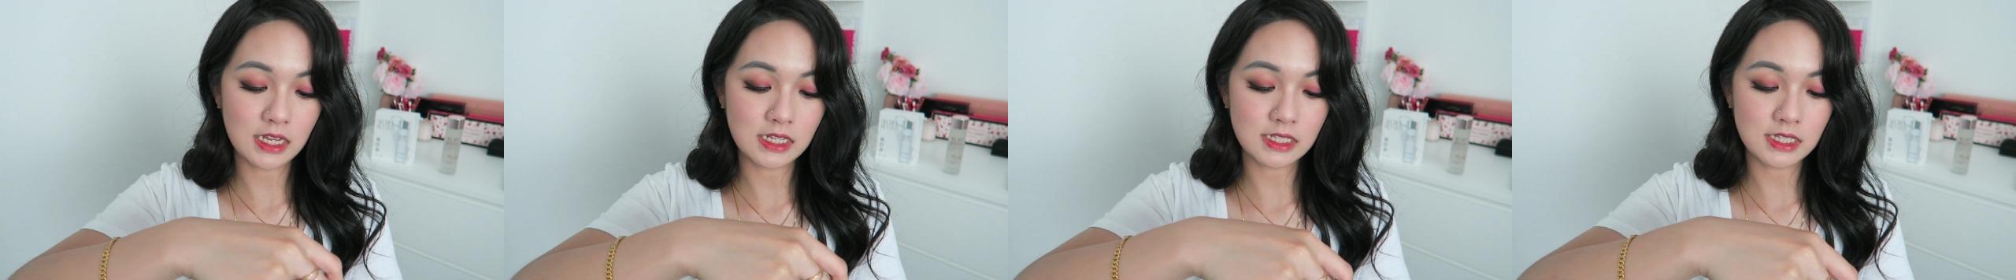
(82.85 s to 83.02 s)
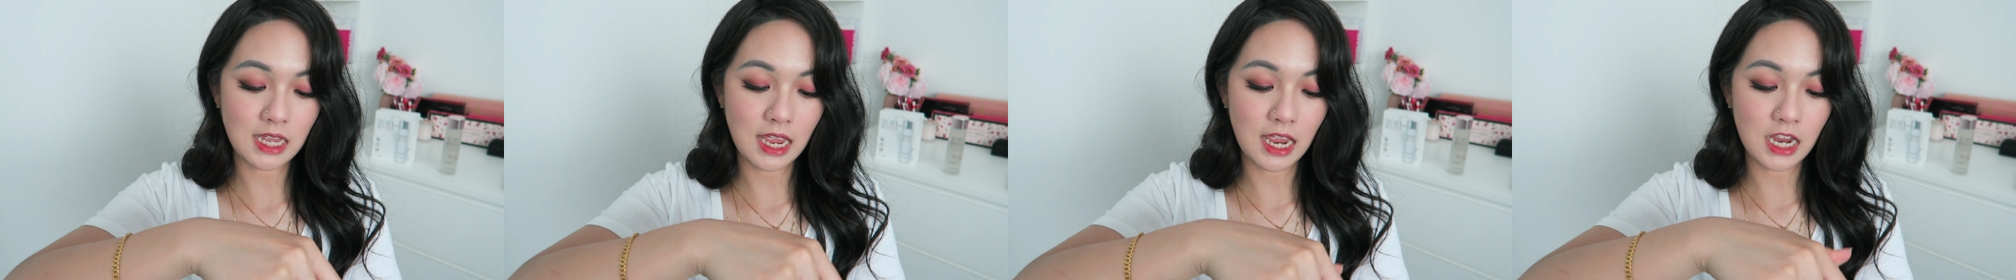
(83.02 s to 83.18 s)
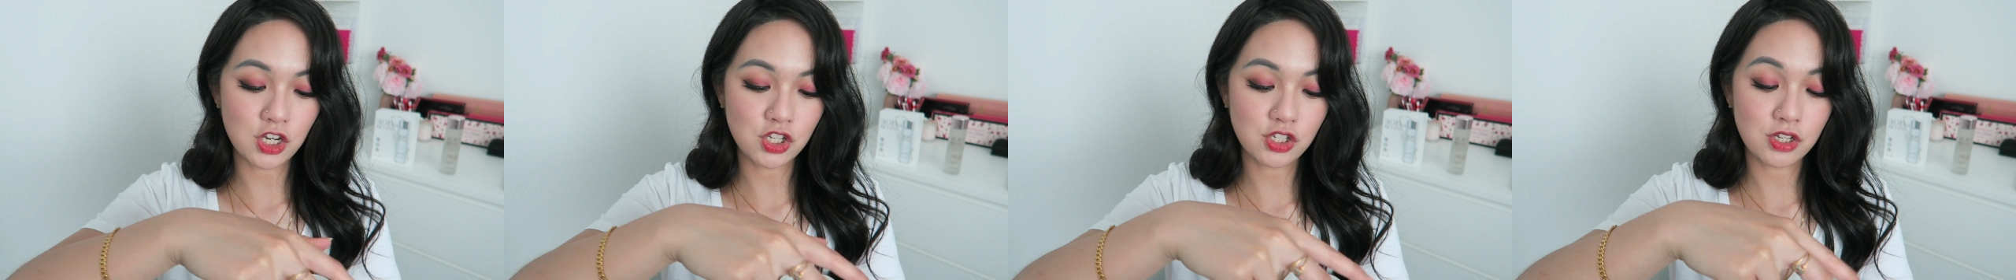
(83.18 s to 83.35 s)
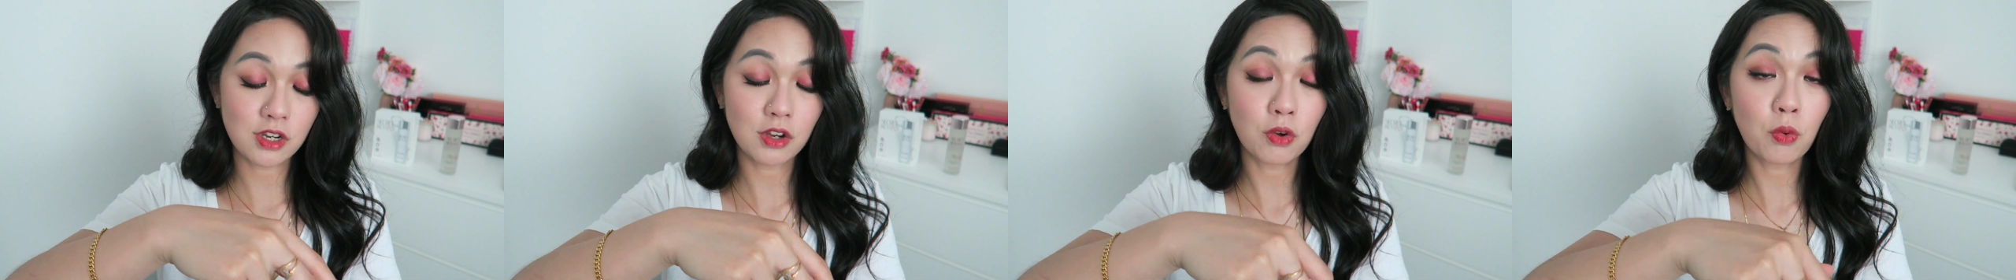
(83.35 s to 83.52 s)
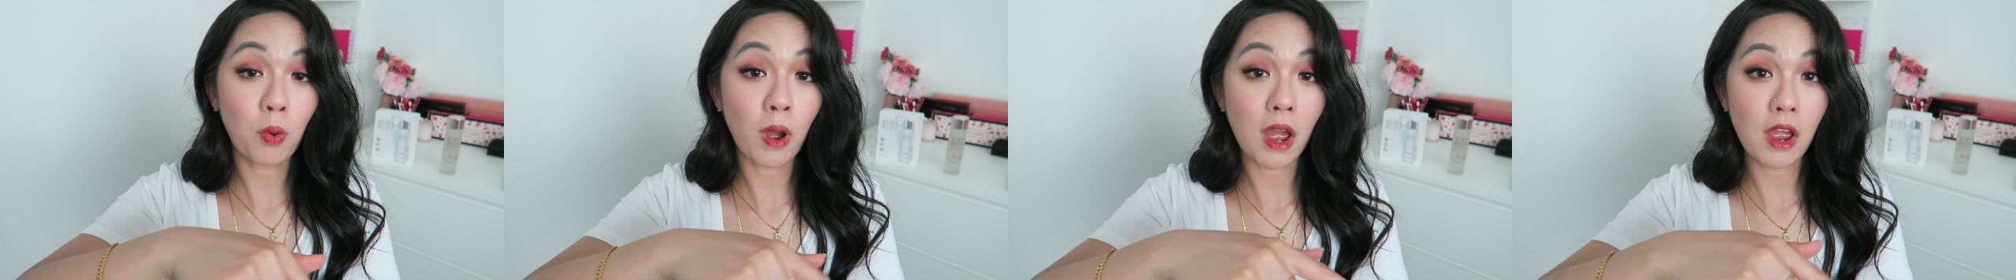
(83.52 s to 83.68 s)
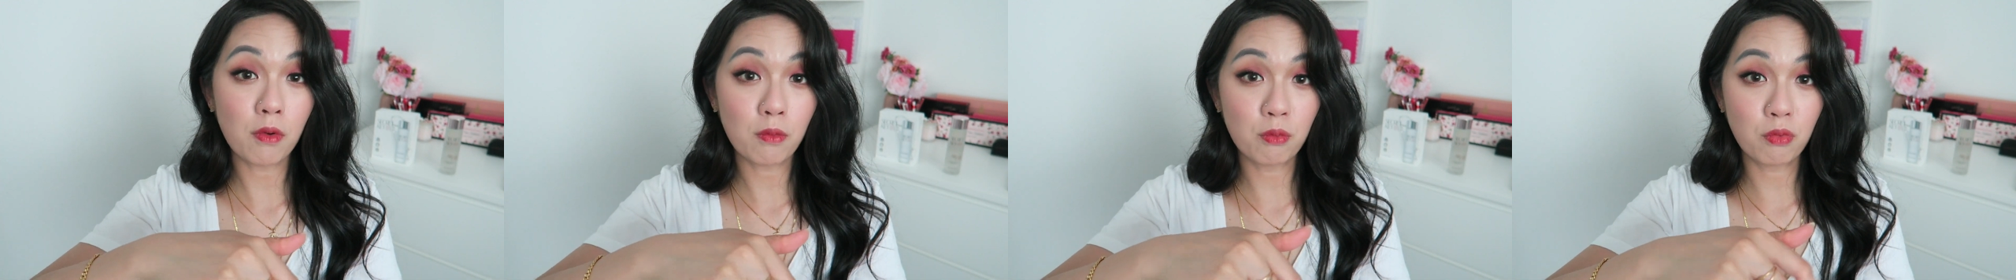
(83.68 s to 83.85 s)
is actually
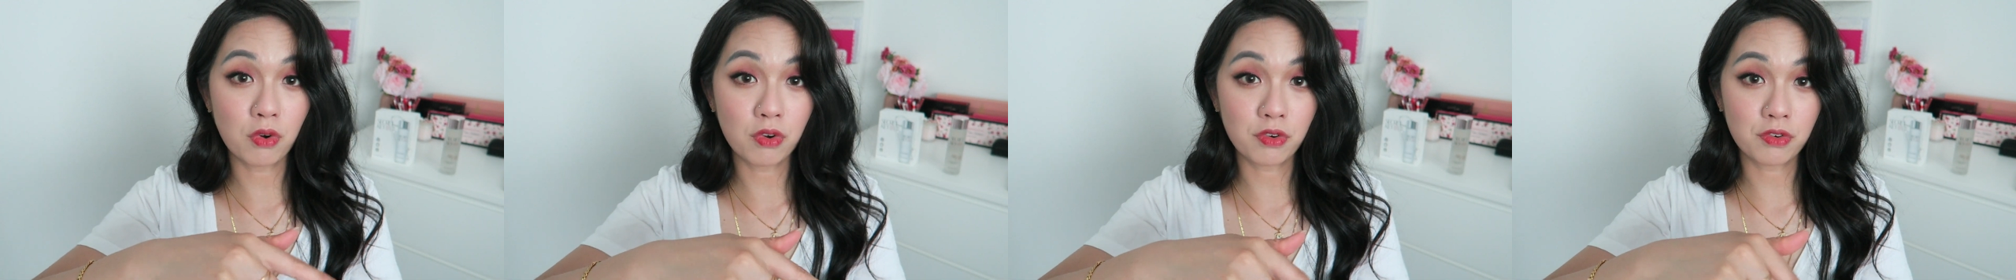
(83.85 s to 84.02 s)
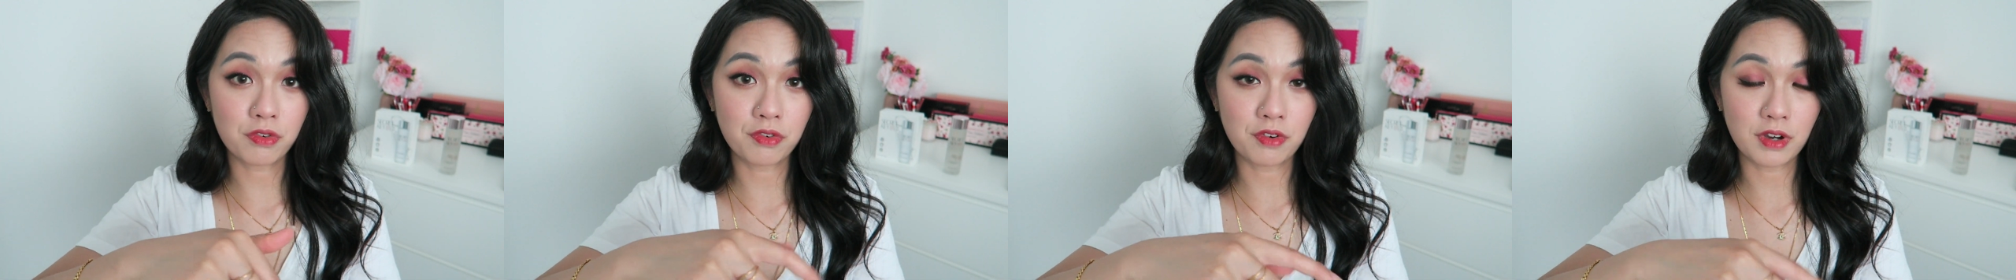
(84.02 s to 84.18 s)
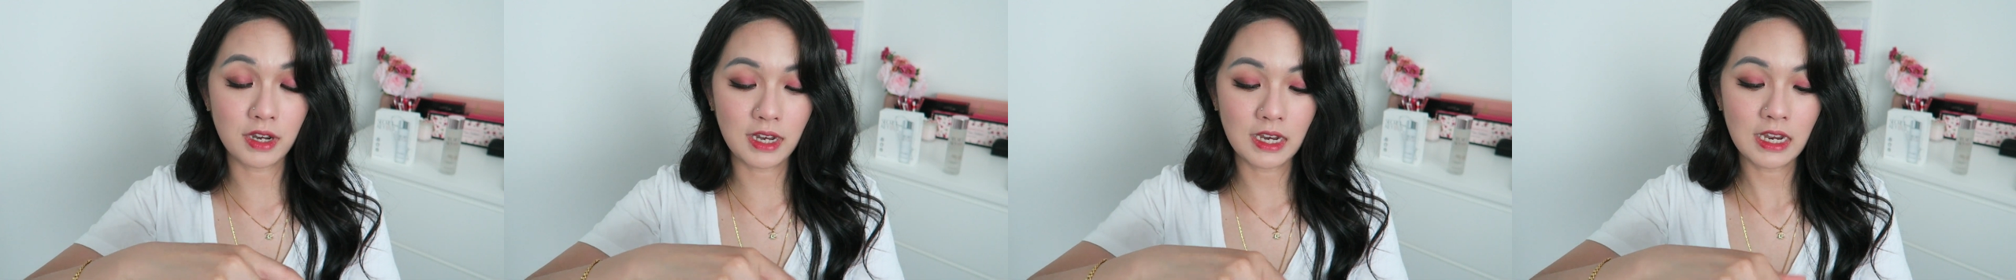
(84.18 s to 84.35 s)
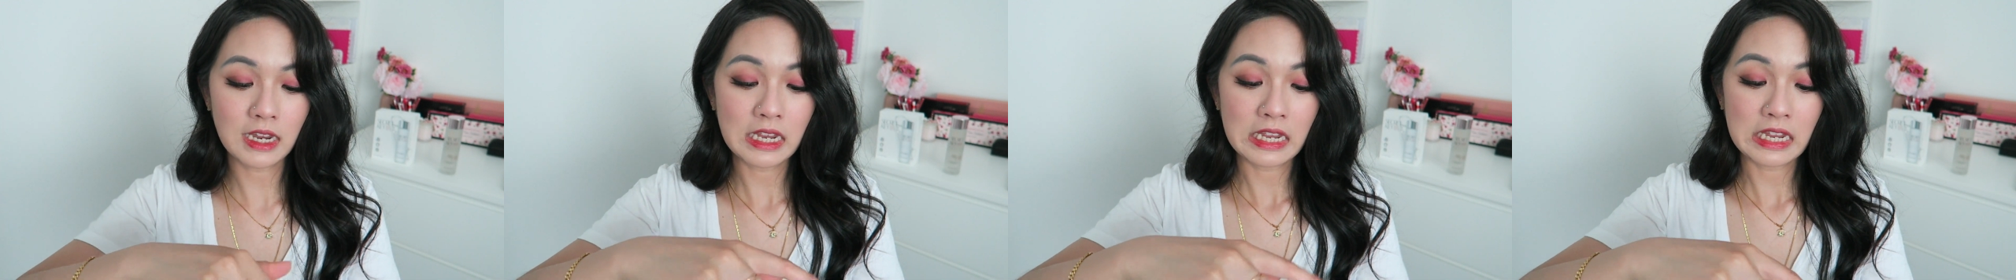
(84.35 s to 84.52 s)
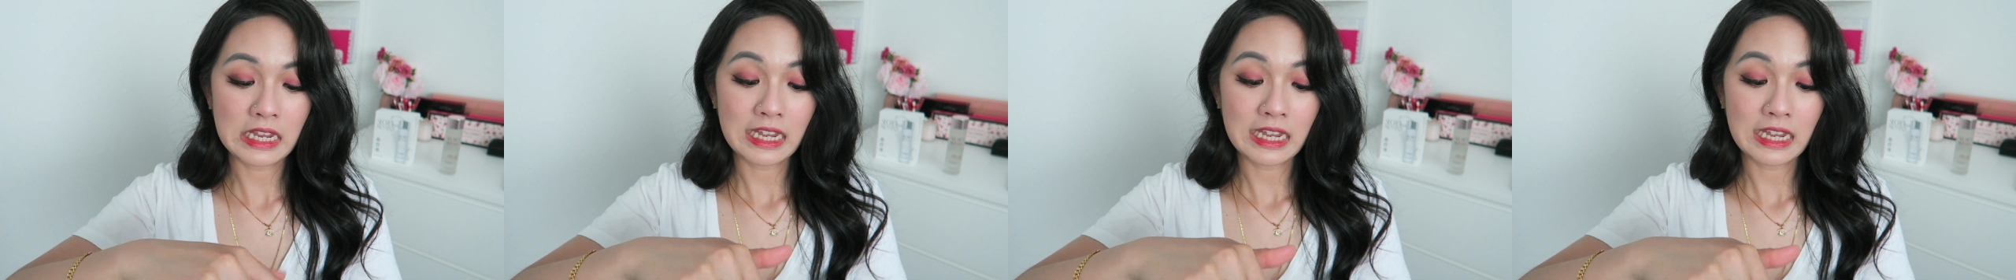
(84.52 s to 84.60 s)
quite watery,